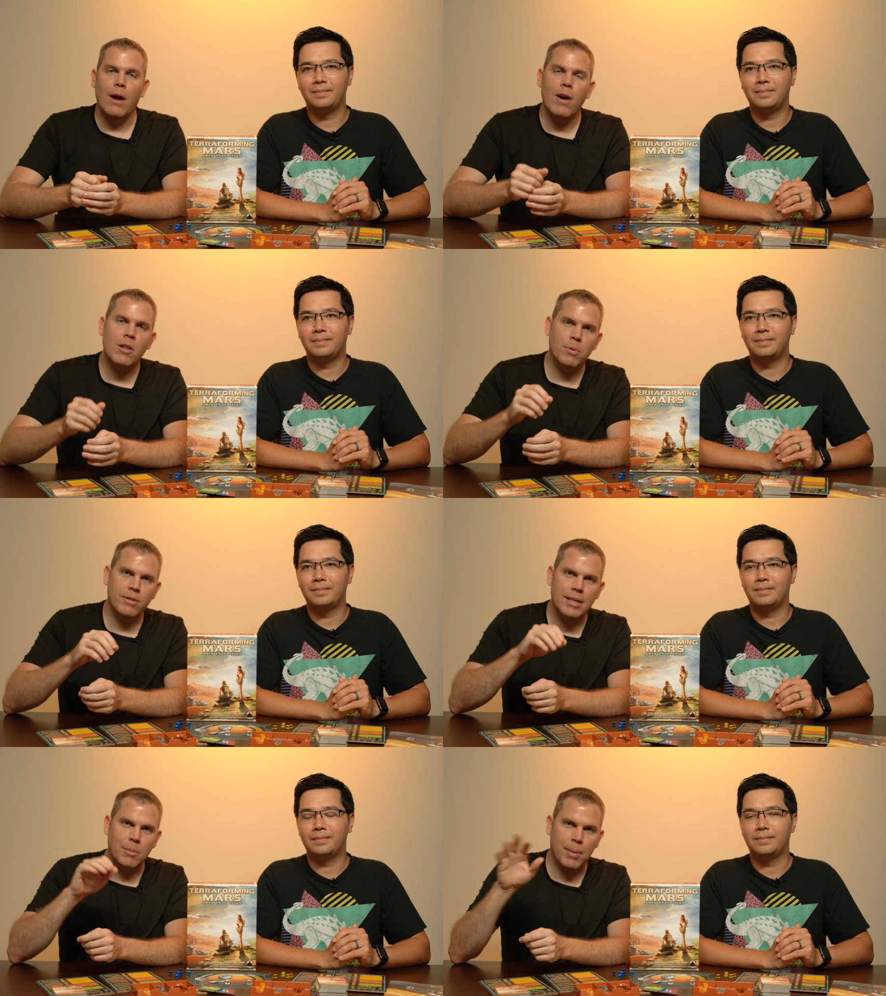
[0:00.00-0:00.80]
Speaker 1: I'd rather
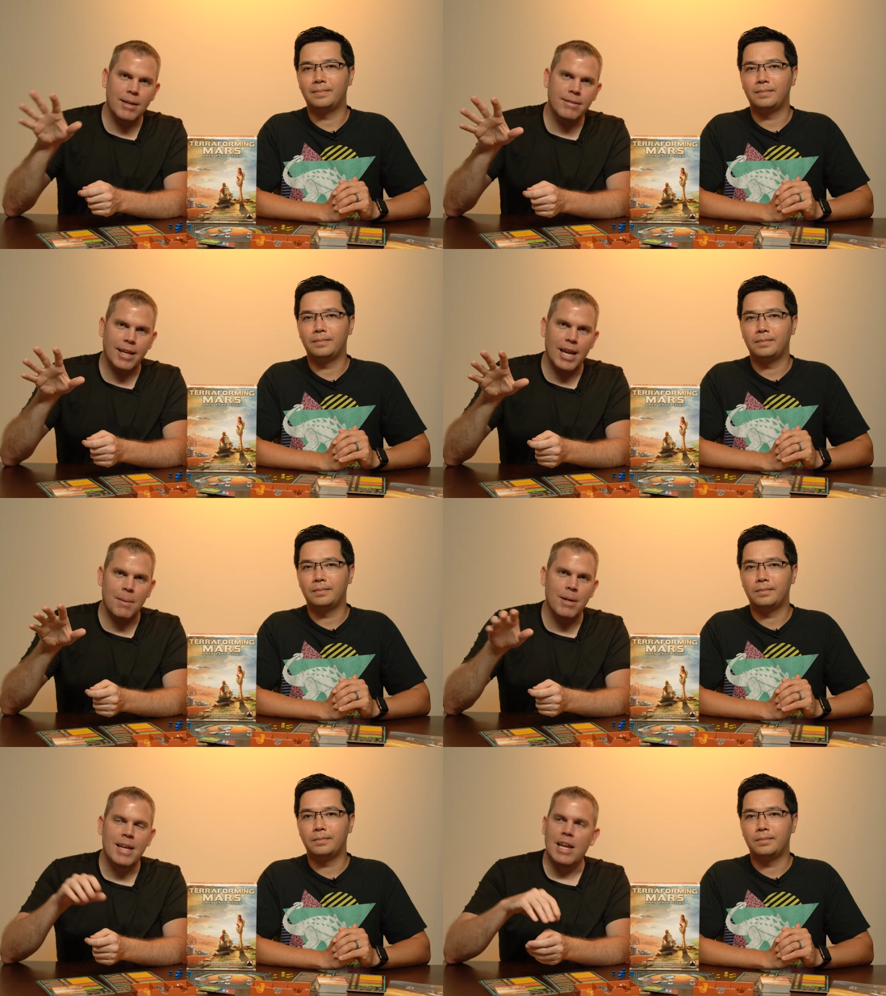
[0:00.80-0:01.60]
present the base game,
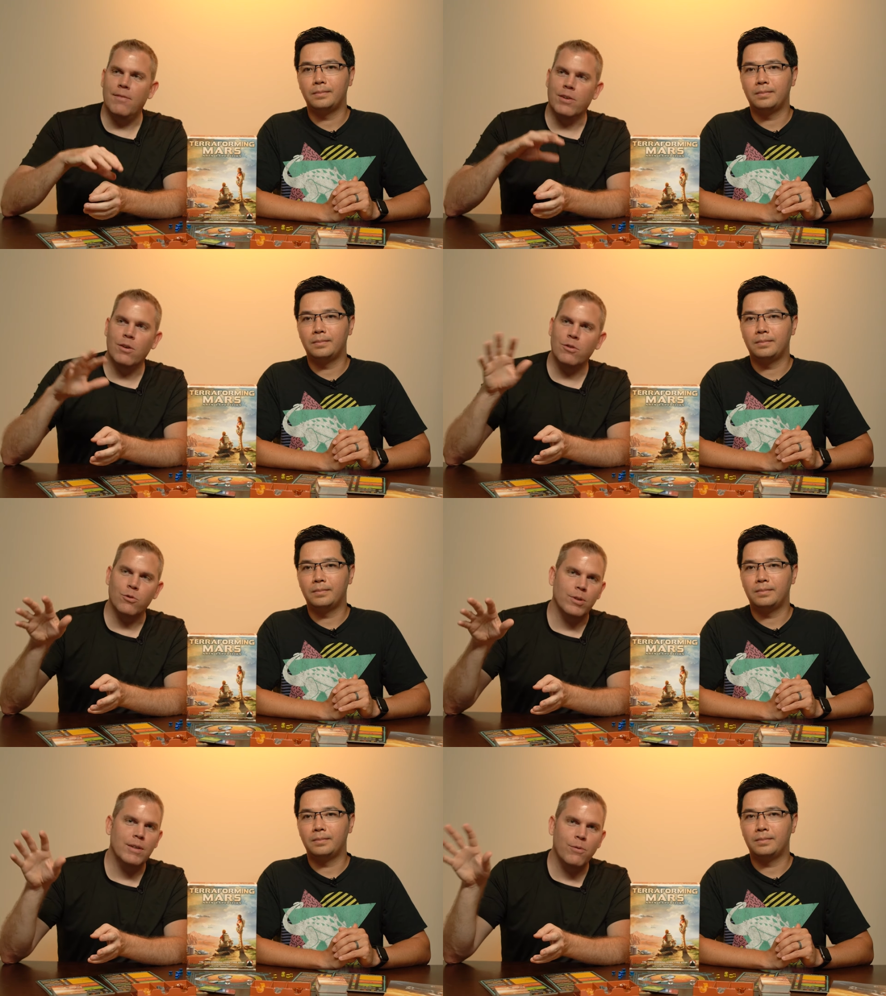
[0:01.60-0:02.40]
and if it goes
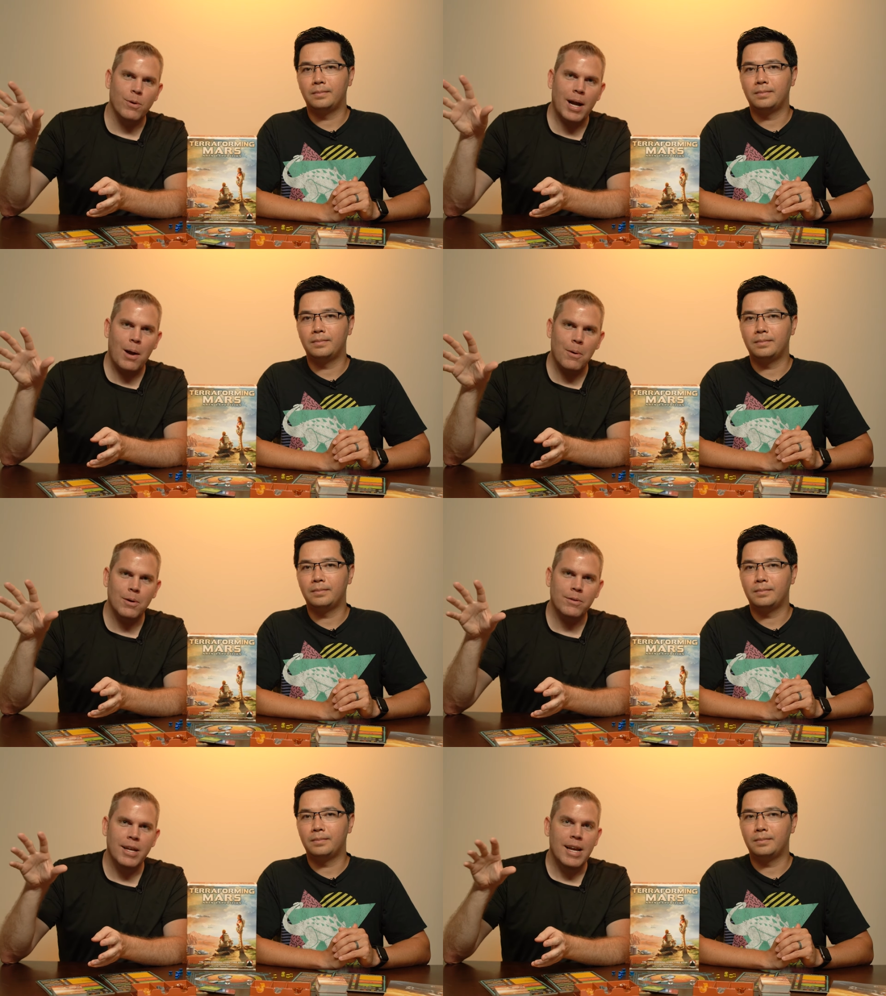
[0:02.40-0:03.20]
three, four
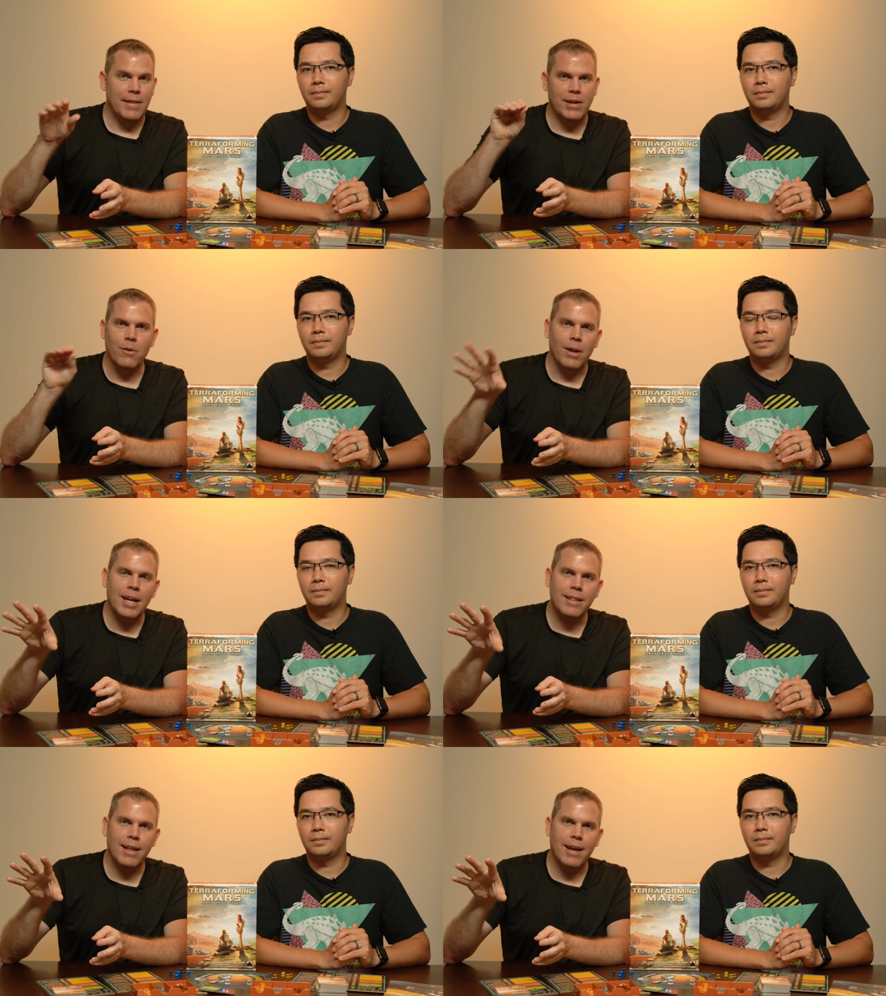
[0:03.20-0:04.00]
hours, and they don't
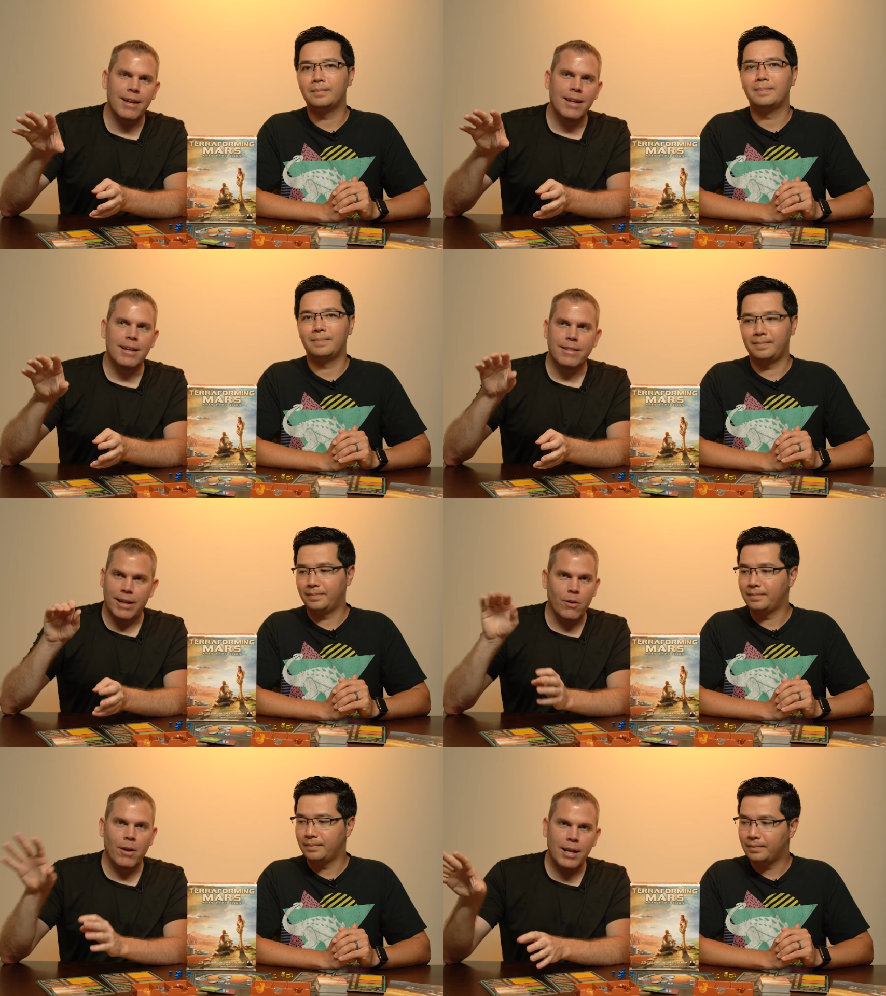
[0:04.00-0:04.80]
like that, they
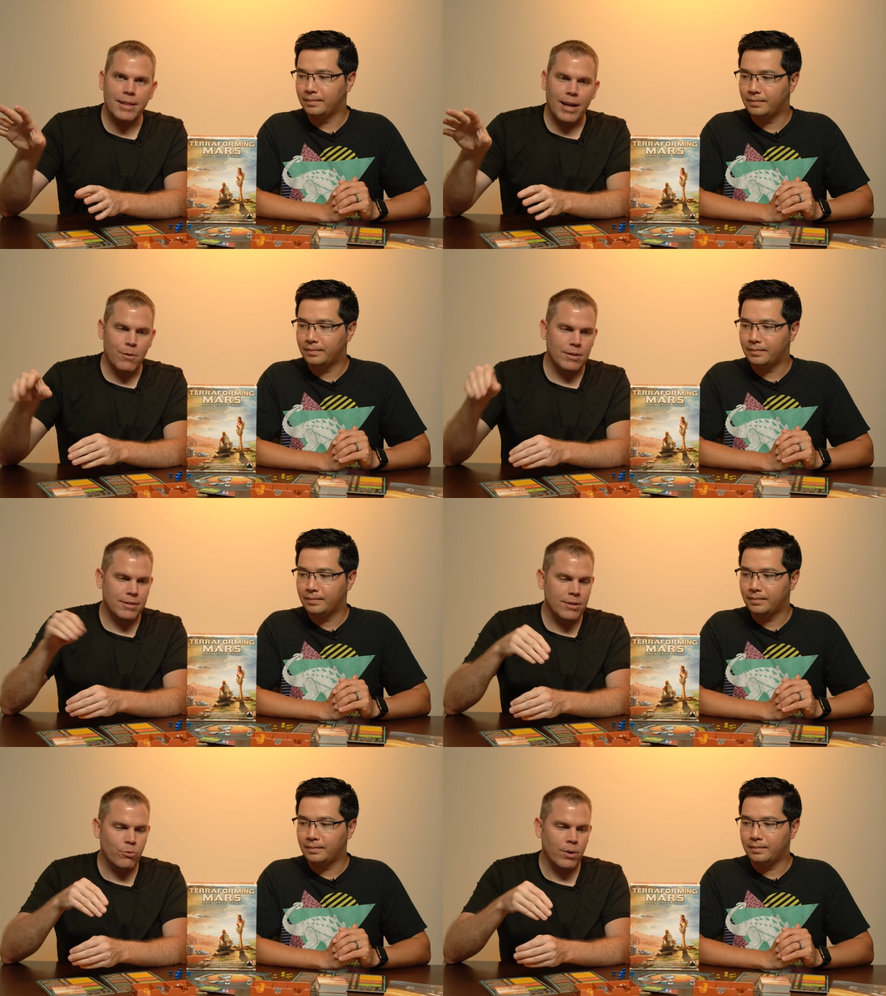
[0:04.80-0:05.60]
don't like that. Whereas
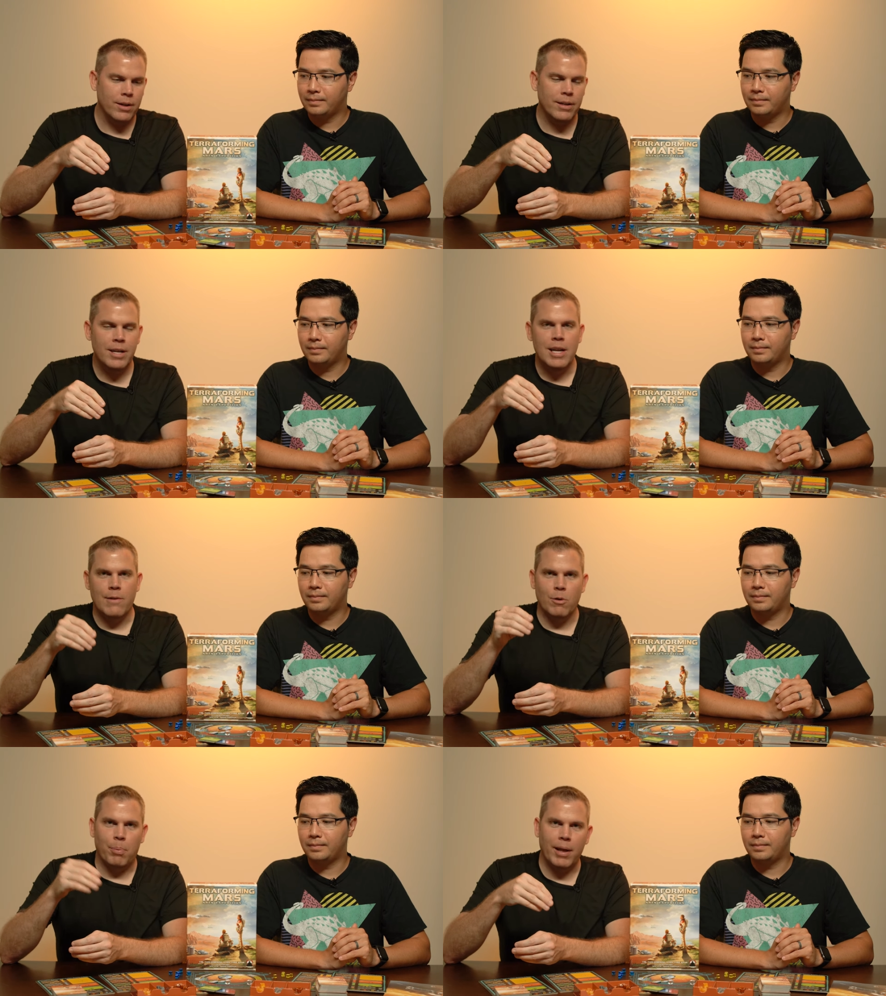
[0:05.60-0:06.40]
this one,
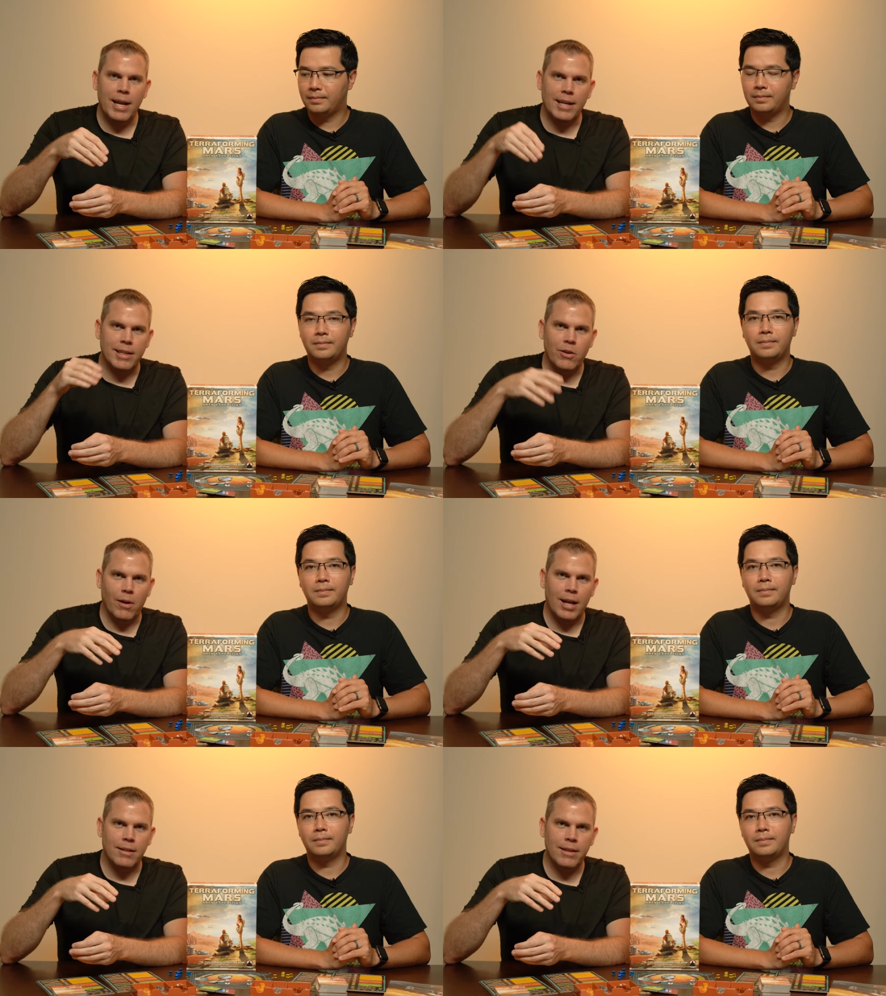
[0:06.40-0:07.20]
if we're playing and they don't
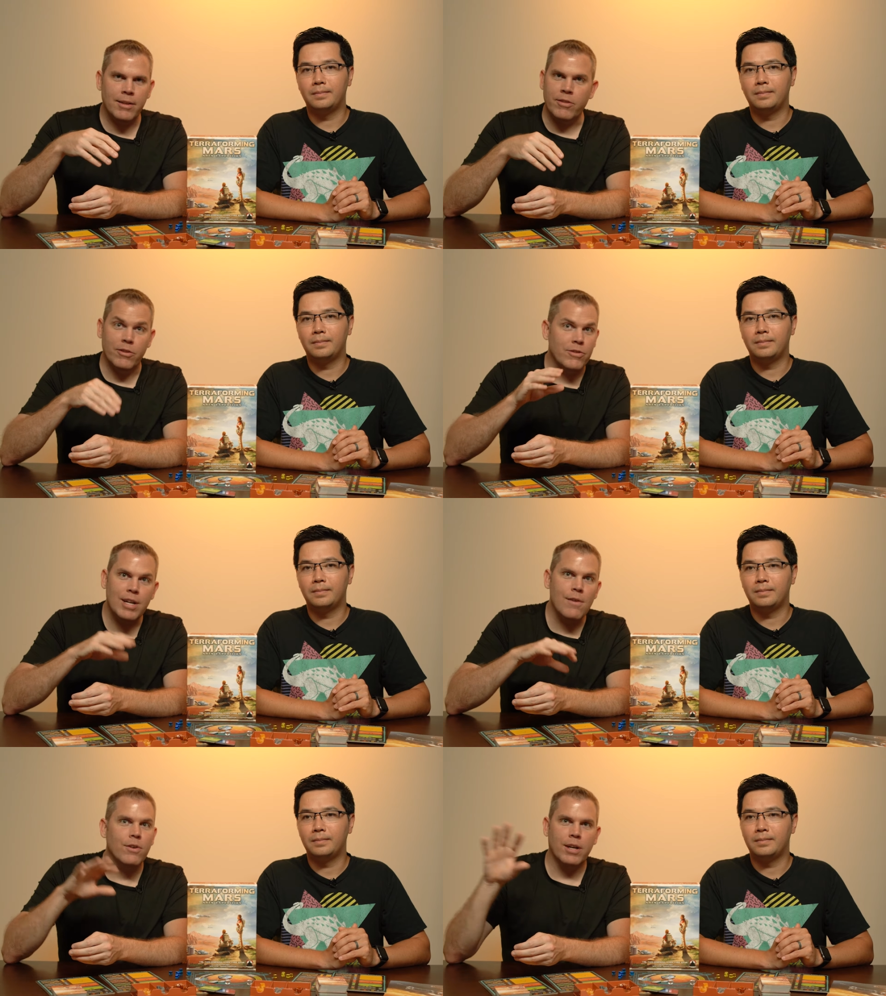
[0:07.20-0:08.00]
like this, they're
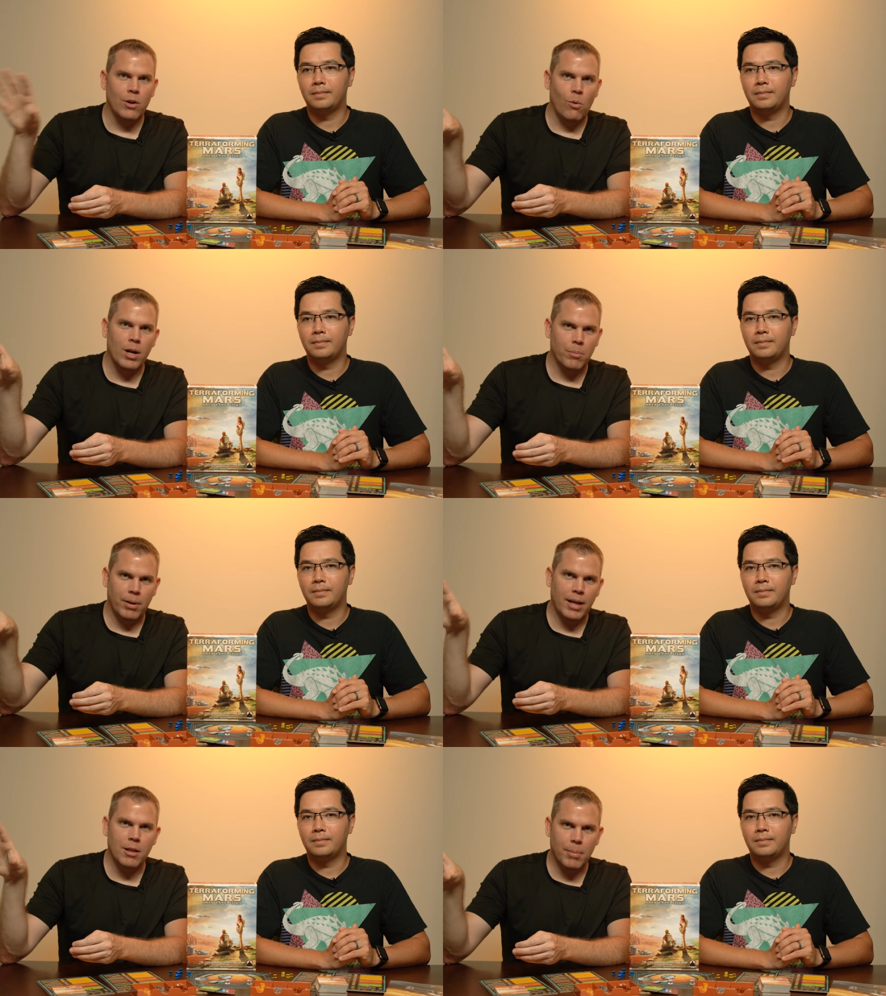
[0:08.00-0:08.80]
never gonna wanna
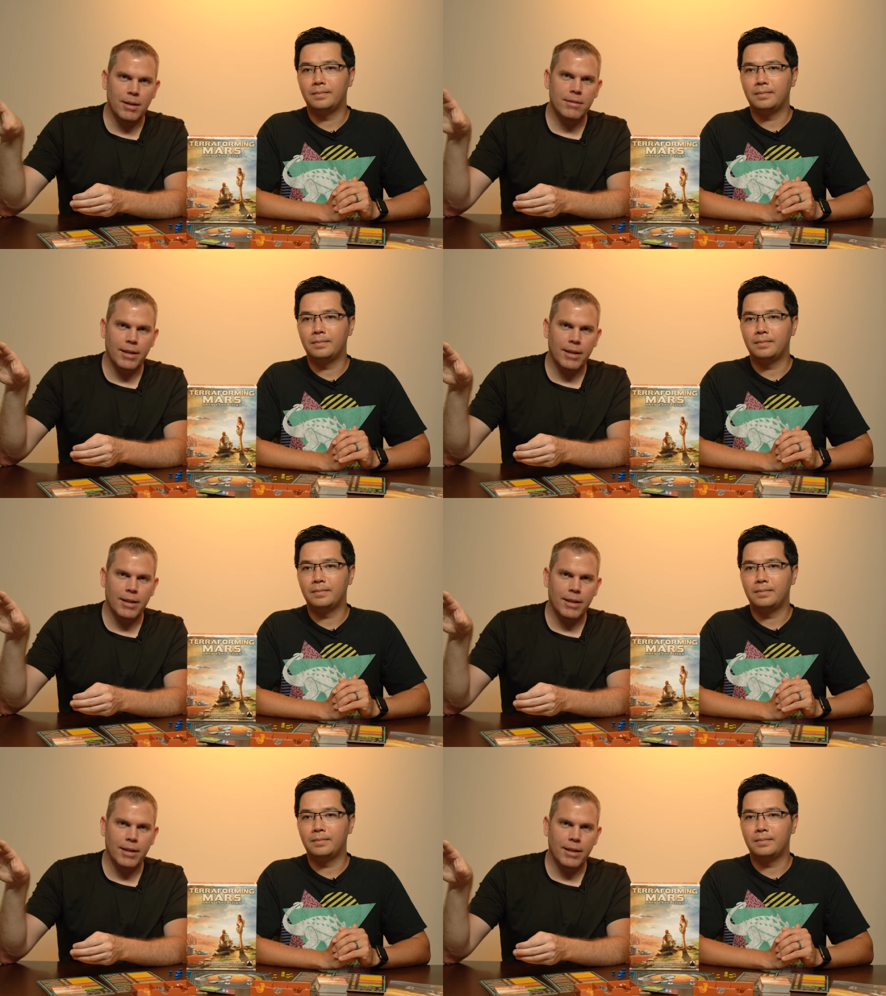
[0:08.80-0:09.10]
play the base